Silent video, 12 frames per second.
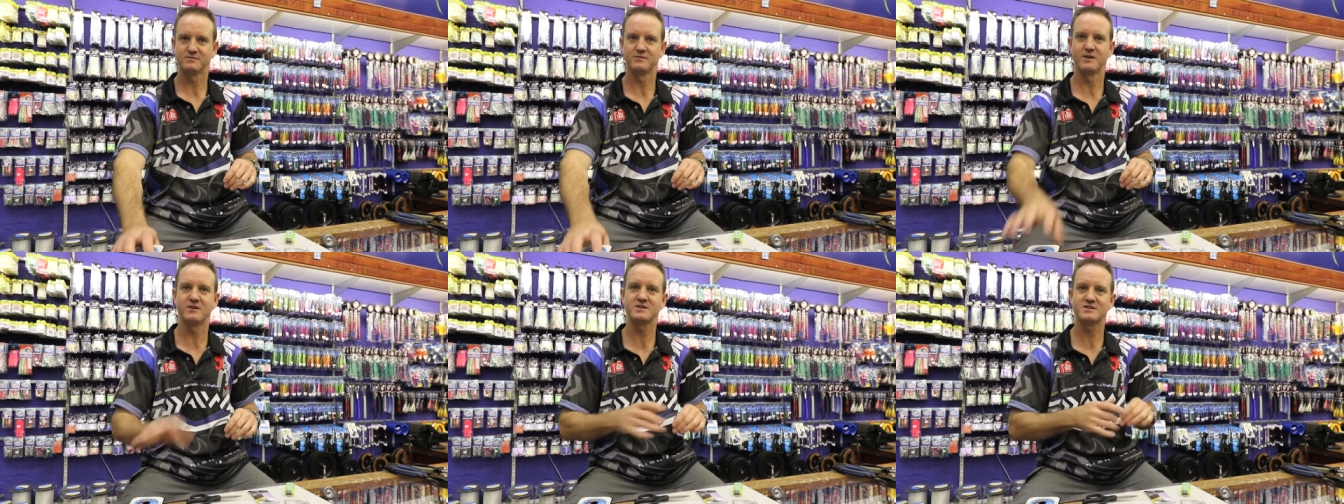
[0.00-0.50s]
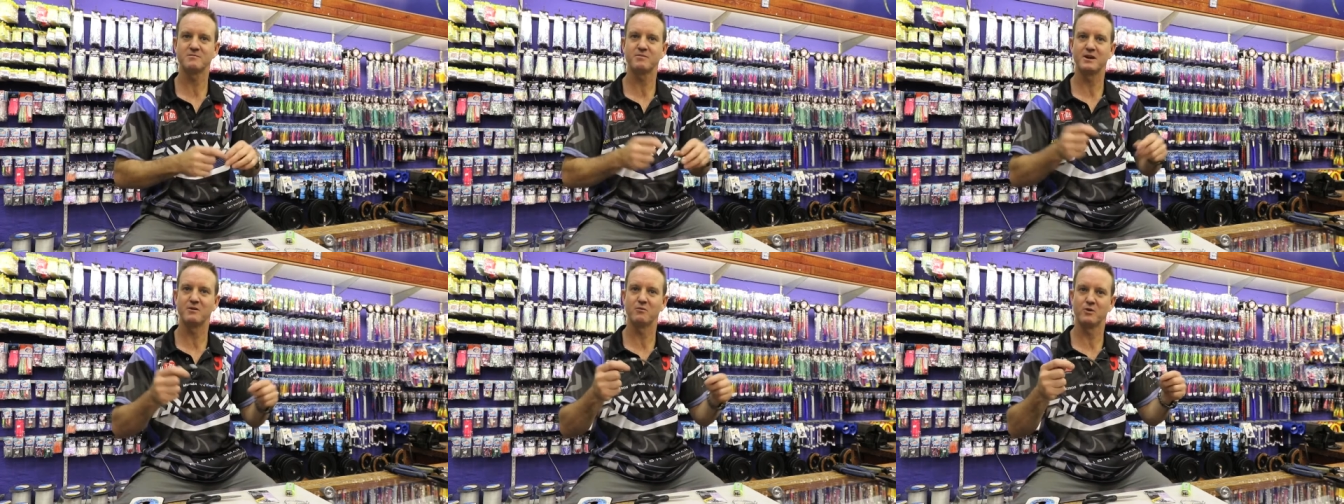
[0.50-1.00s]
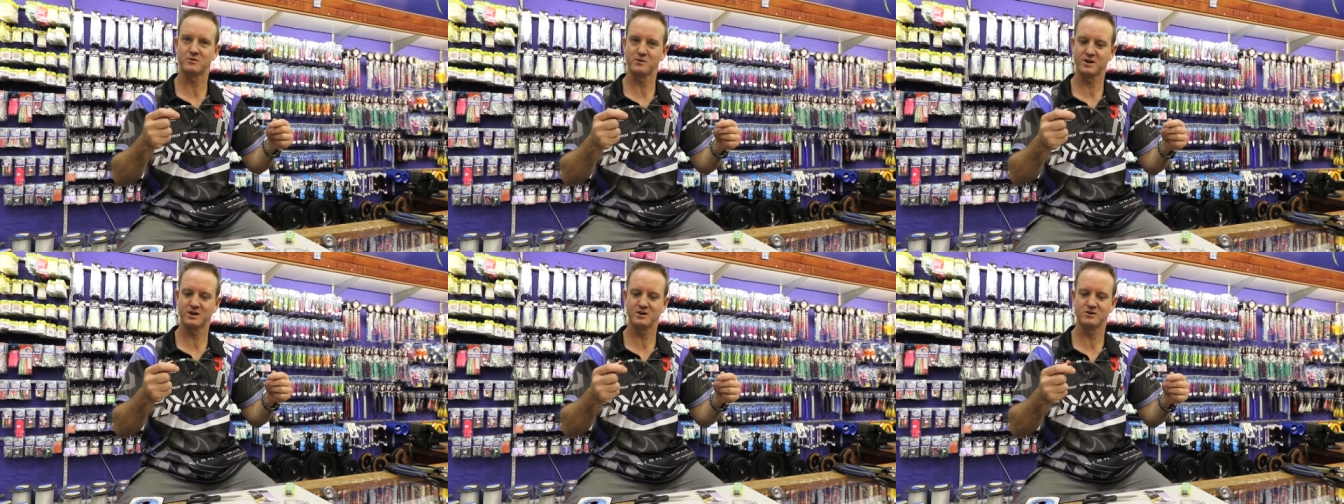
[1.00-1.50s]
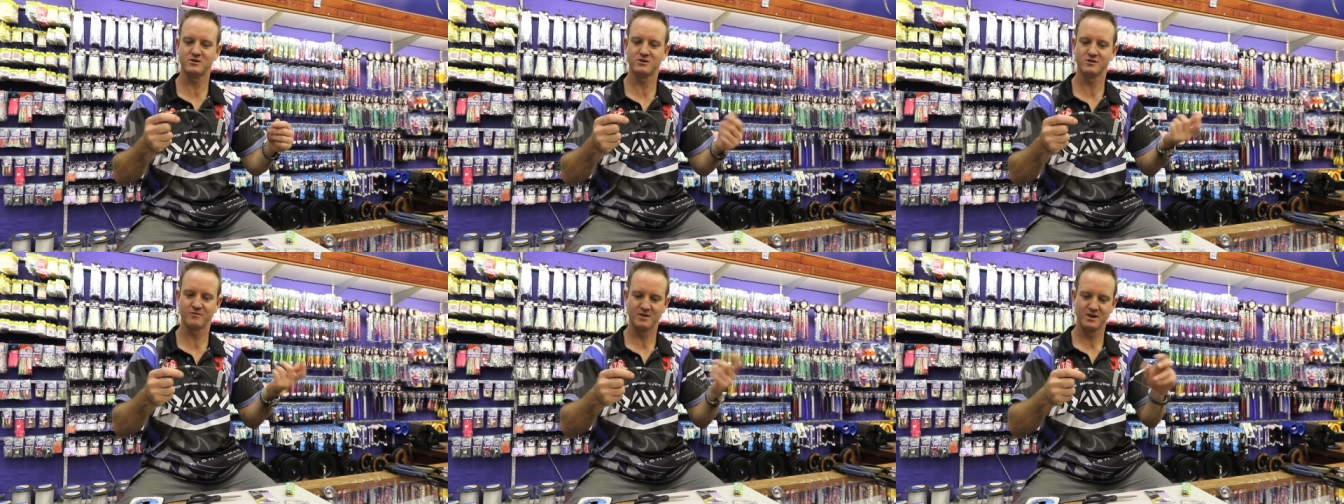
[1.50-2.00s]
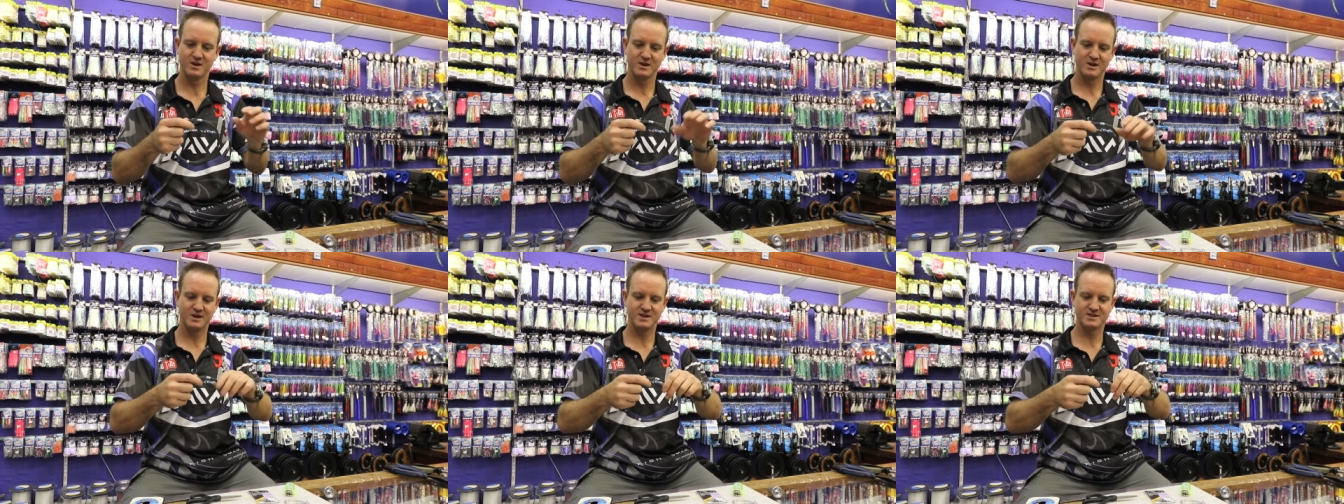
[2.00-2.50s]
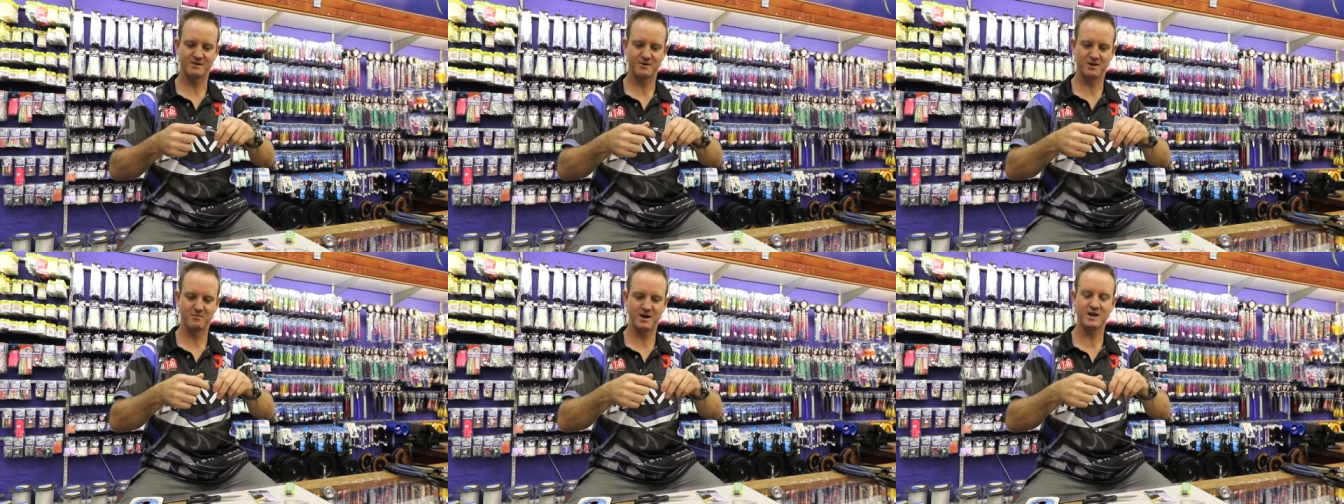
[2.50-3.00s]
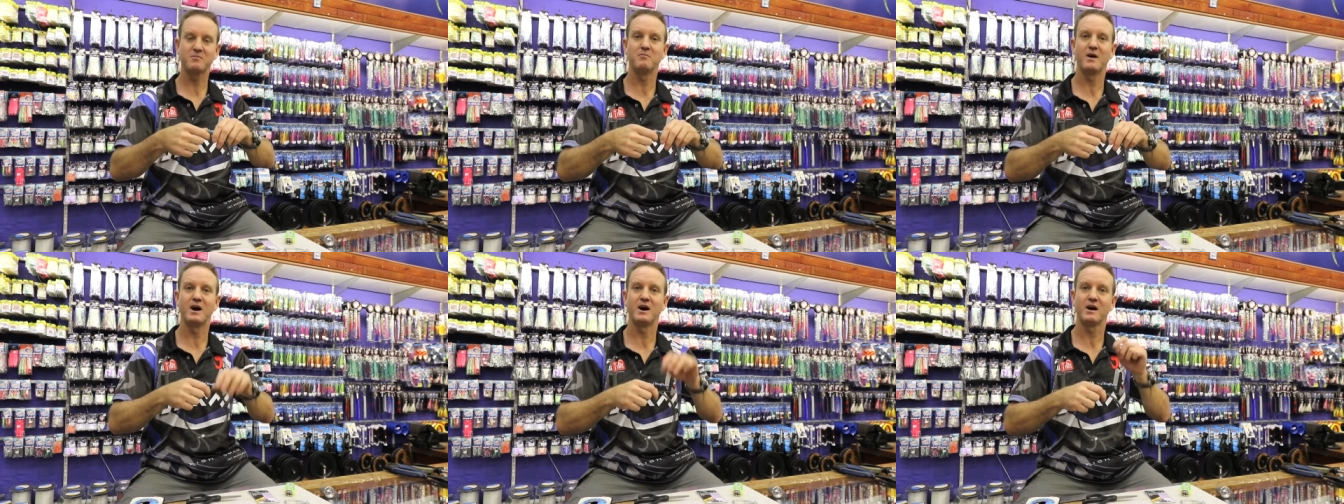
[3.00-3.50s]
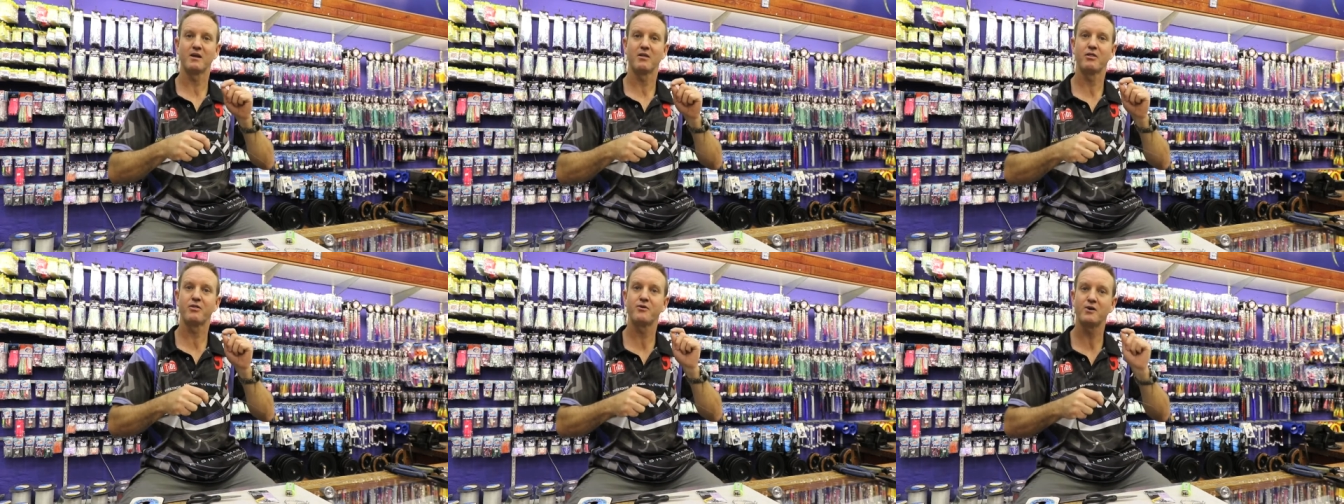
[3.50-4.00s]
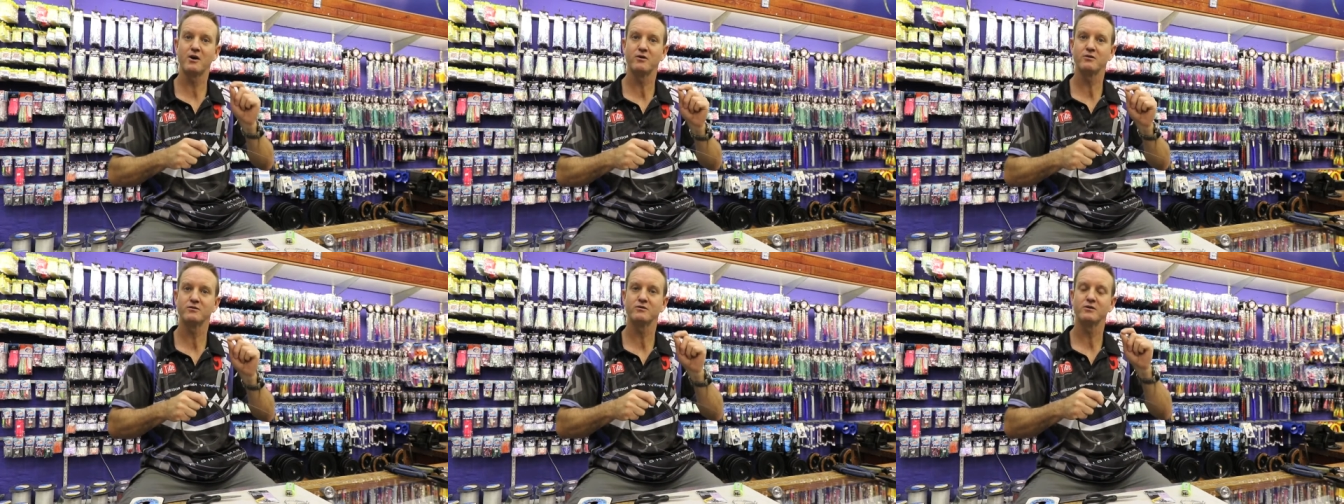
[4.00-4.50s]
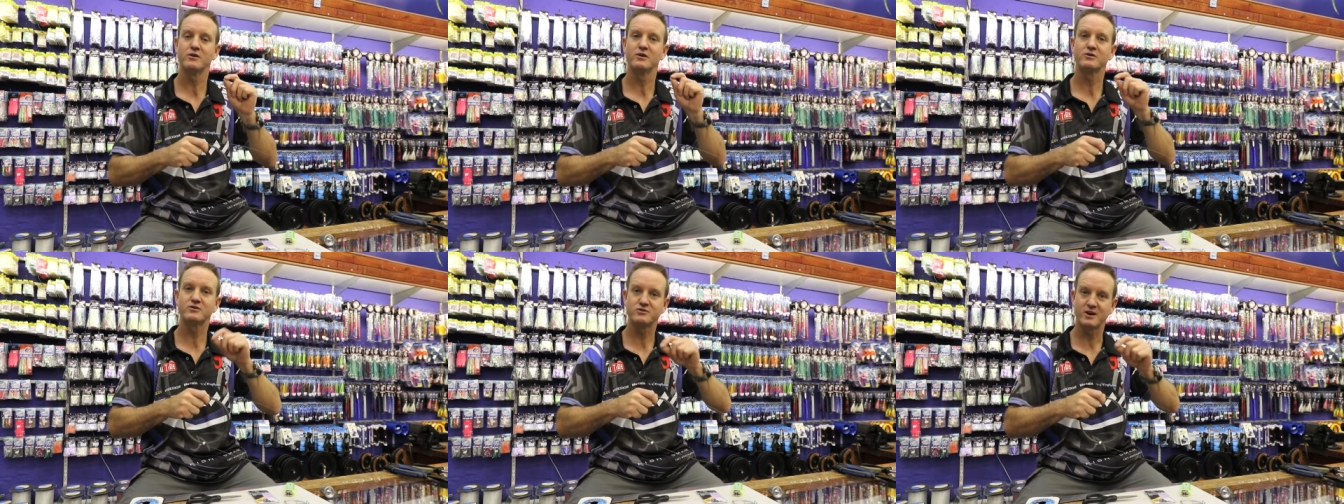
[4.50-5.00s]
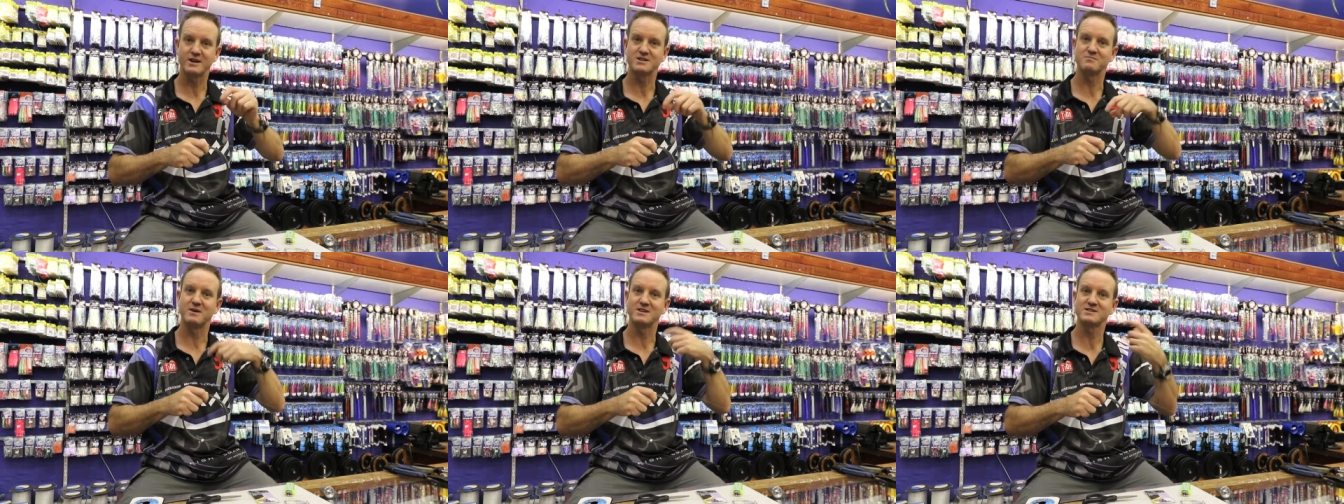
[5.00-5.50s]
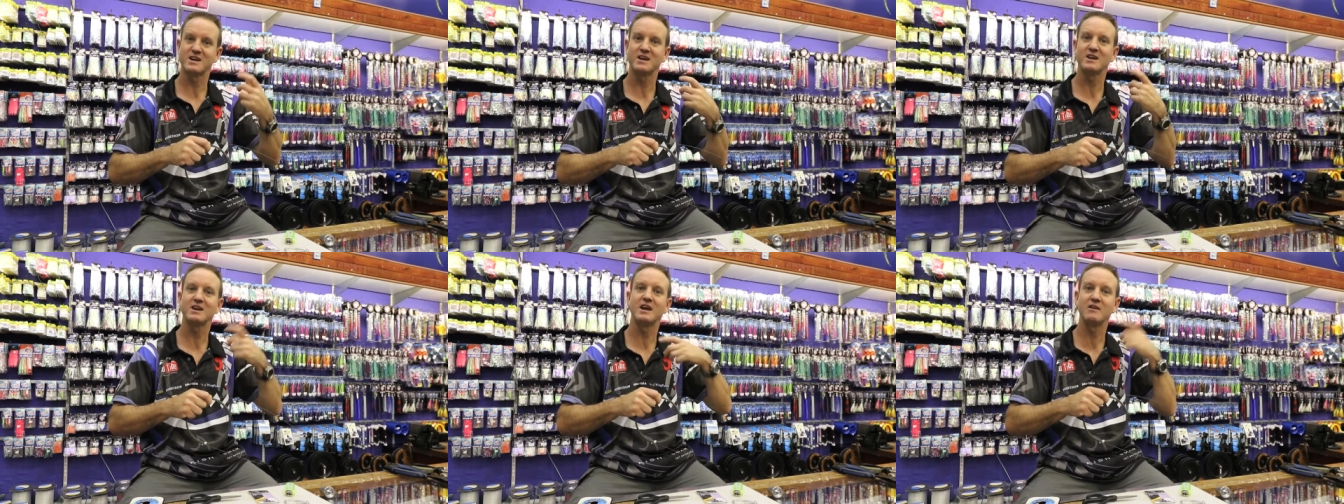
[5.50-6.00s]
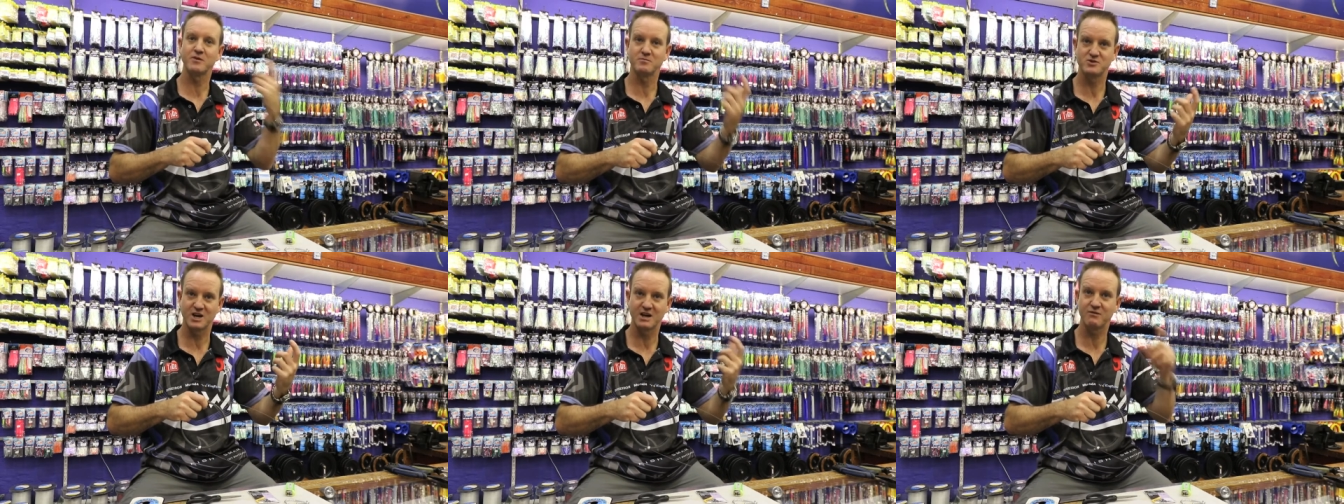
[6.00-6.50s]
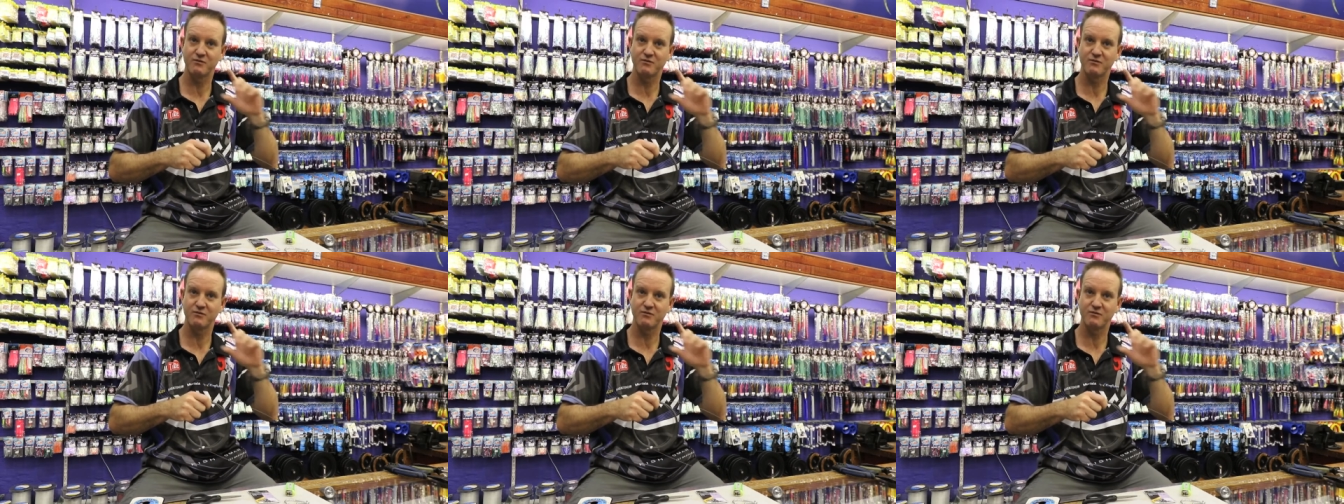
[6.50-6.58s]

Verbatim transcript: Very simply, what we're going to do is I'm gonna make my throw trace, my standard FMJ